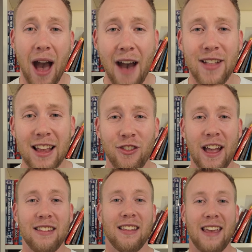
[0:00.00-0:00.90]
I haven't had a
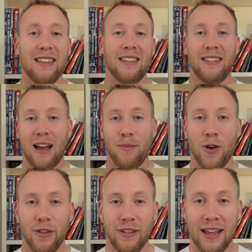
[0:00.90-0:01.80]
chance to test this out
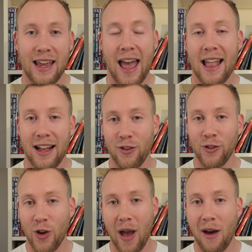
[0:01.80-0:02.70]
personally, and I
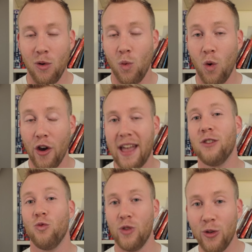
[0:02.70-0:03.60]
don't know how it will work in
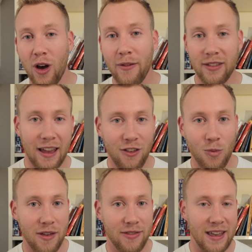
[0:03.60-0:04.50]
a real conversation
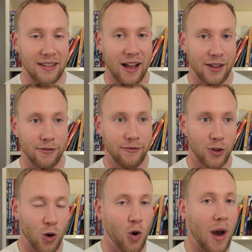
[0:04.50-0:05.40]
where things kind of
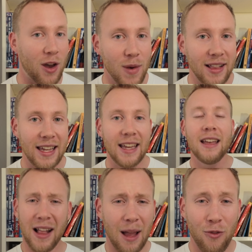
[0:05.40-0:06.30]
flow quite quickly,
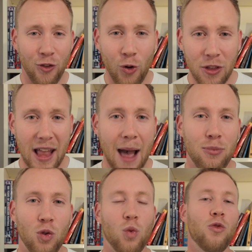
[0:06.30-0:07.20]
but I'm sure that
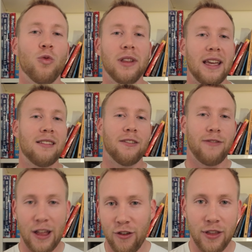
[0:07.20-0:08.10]
Apple wouldn't release a
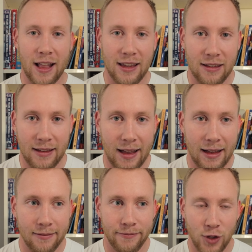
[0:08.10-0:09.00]
feature that is
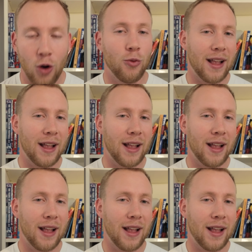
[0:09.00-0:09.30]
not